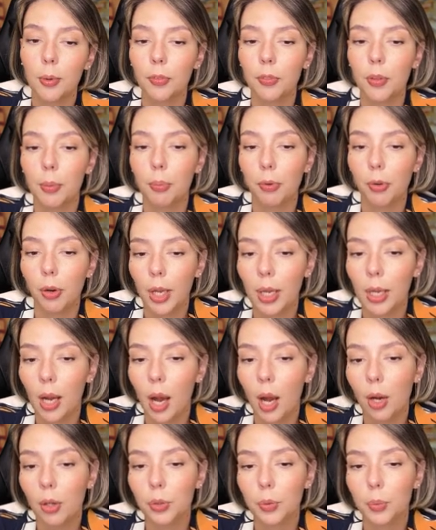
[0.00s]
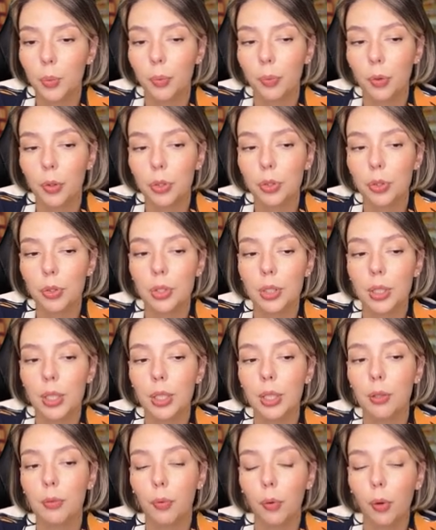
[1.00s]
of the breakout, we want to see
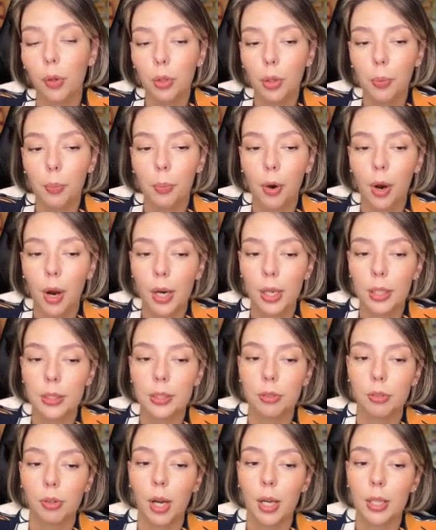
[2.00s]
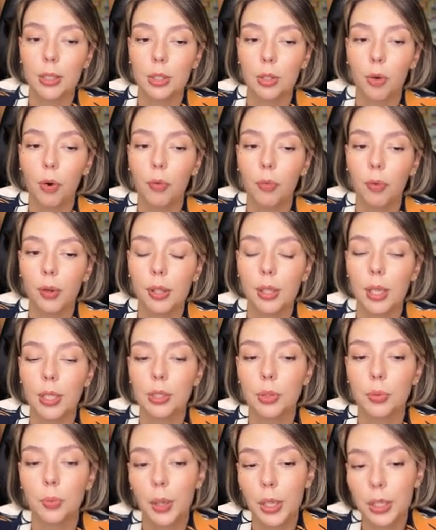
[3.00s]
the volume bars rise over the
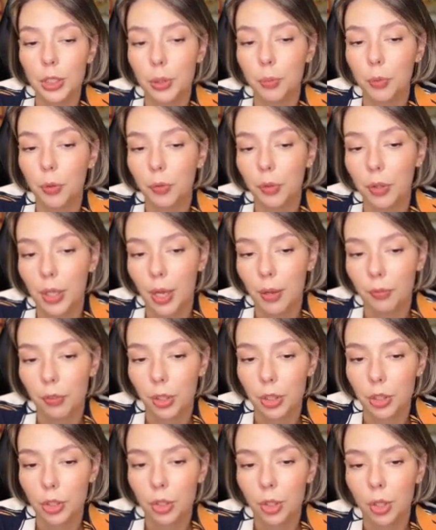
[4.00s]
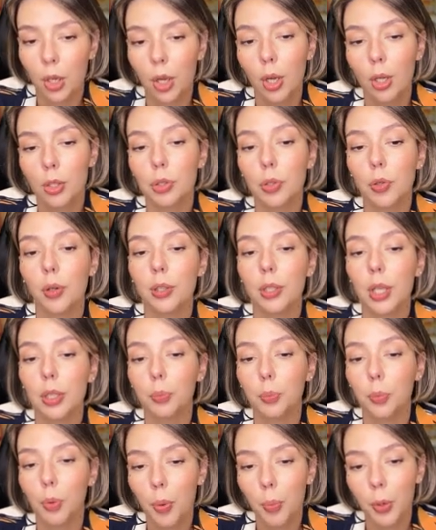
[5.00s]
20 moving average. So at
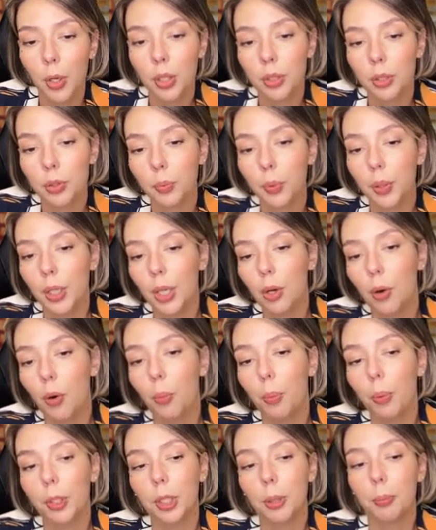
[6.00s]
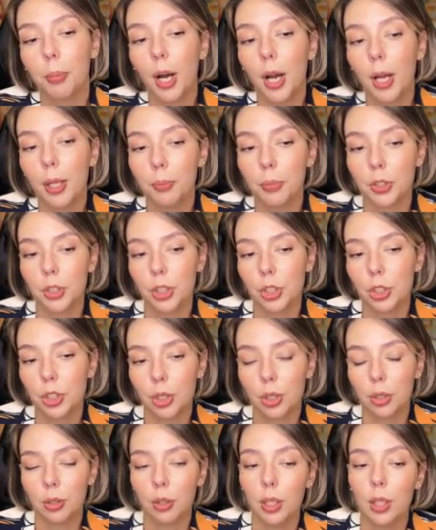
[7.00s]
that moment, we open a buying
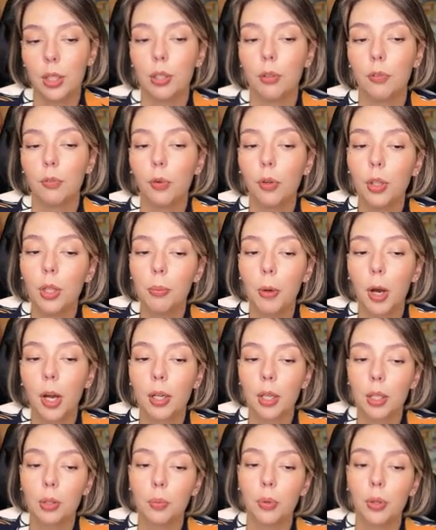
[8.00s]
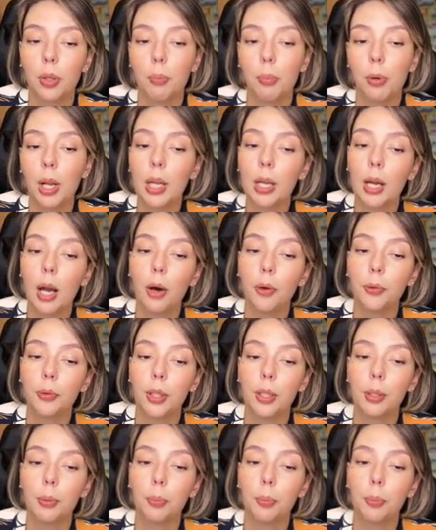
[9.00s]
position in a falling market with a breakout at the